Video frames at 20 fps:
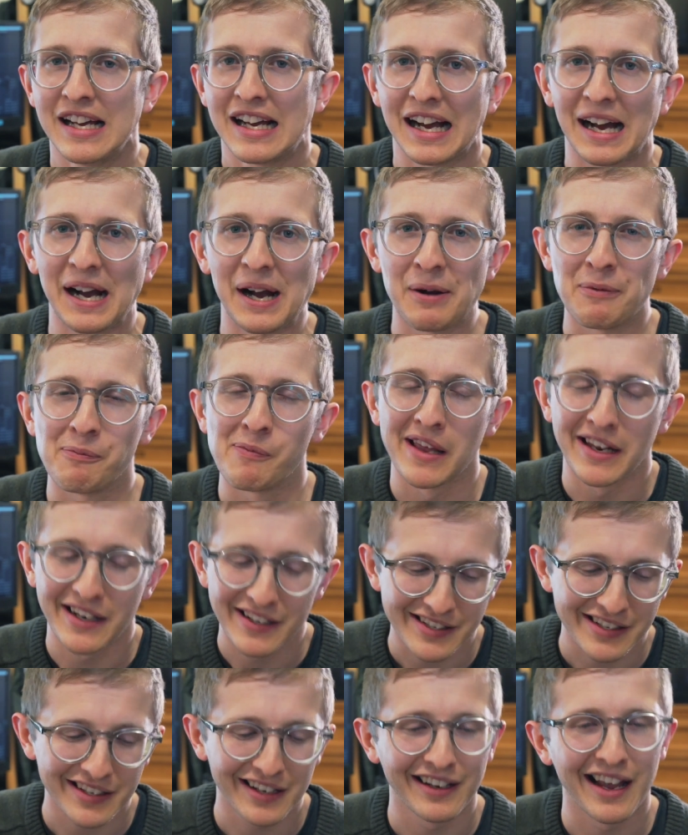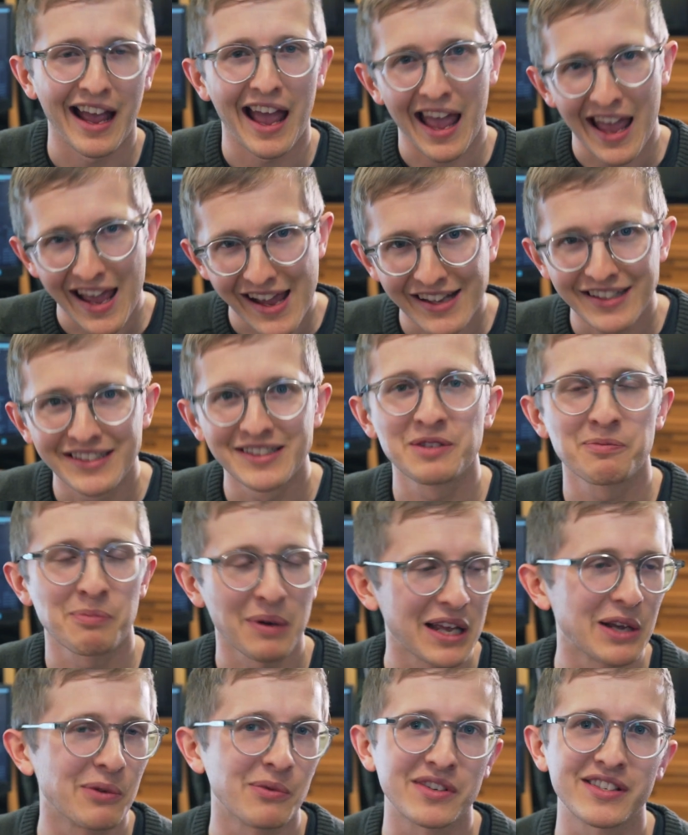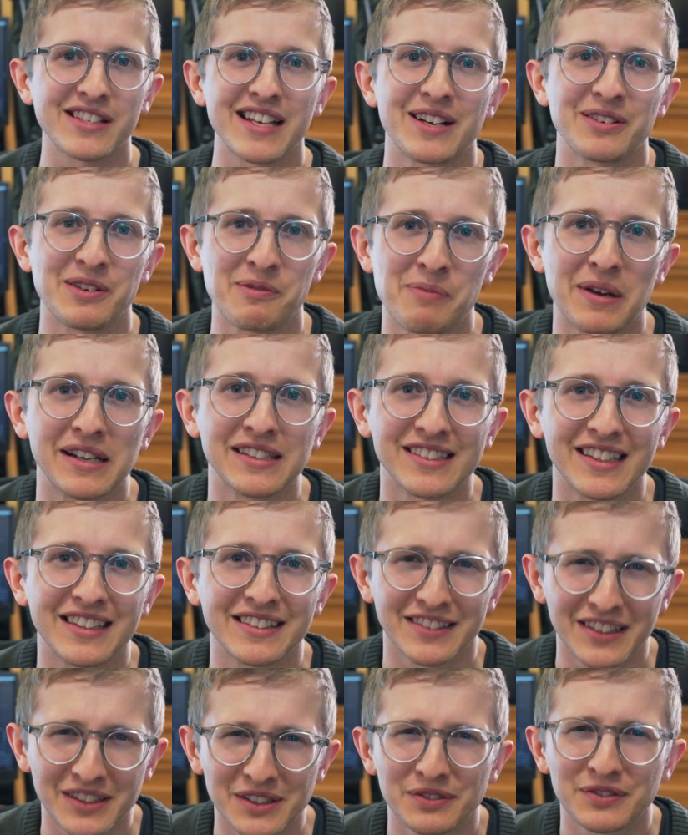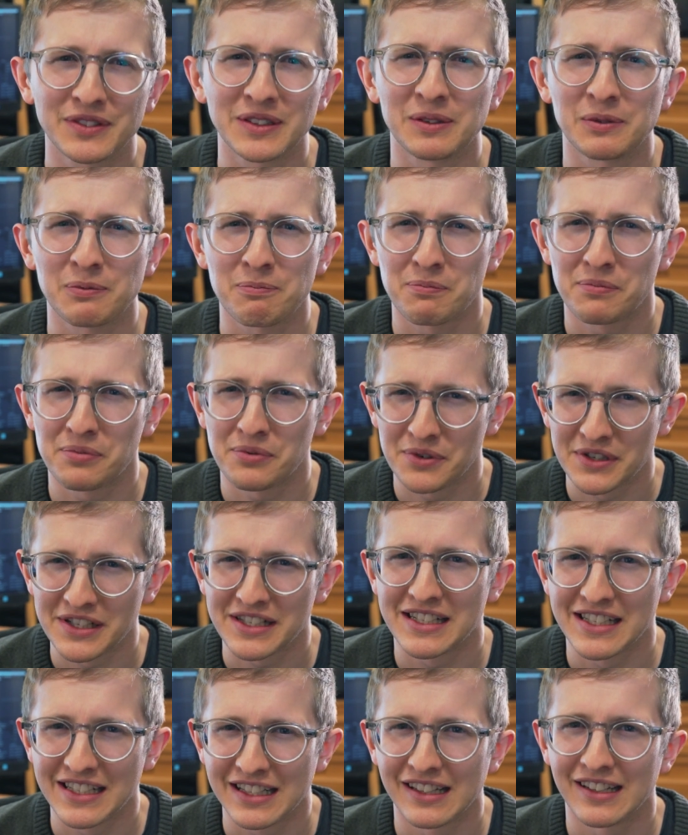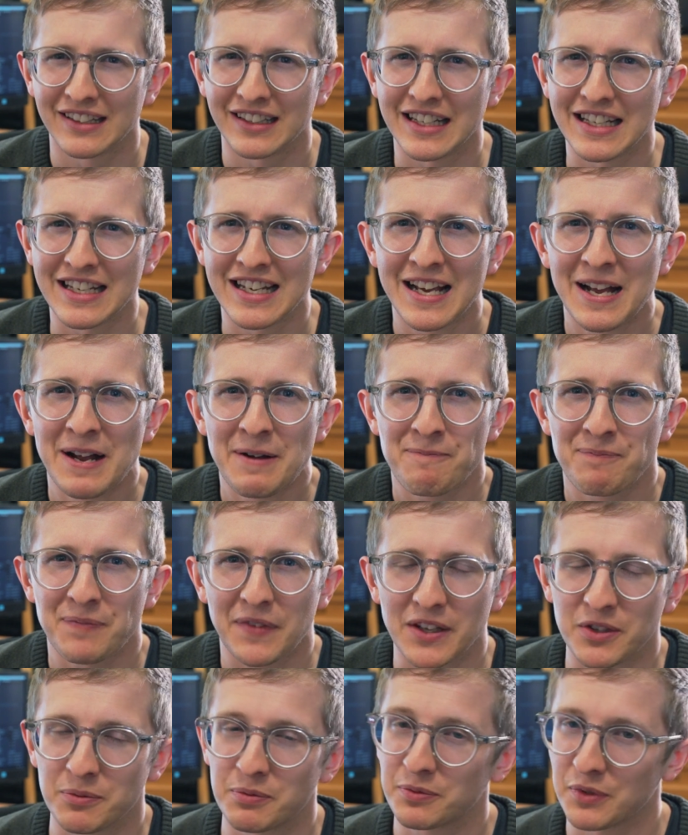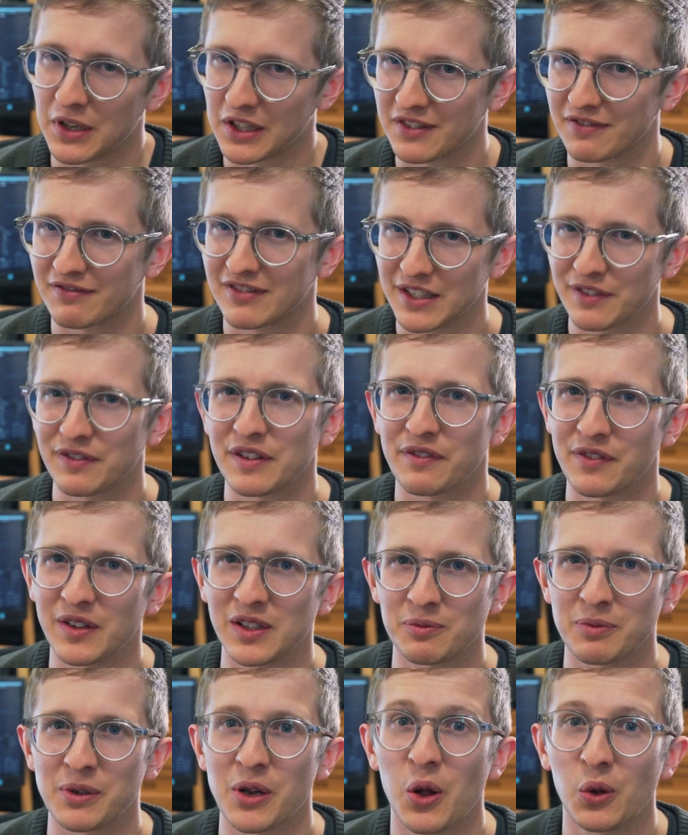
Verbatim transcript: Um, editing and playing with sound in Baselight does feel pretty clunky. It's, it definitely feels a bit